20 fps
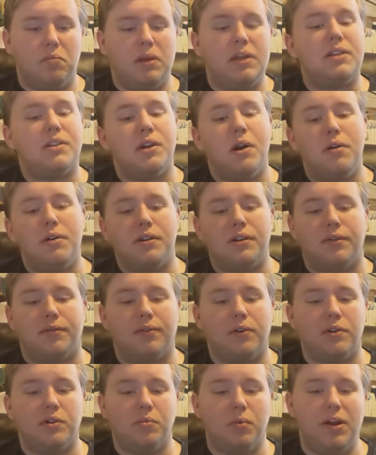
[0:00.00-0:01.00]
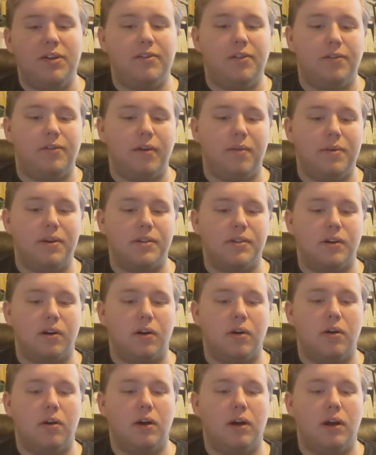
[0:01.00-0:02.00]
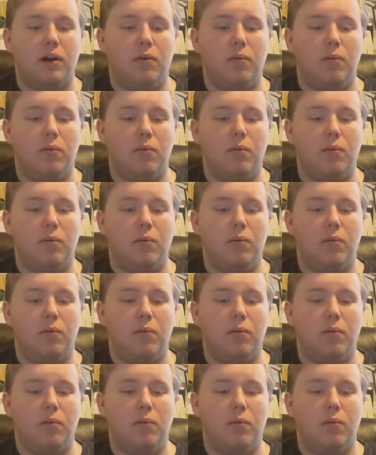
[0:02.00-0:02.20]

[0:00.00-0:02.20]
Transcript: it's known as the first wave of feminist art.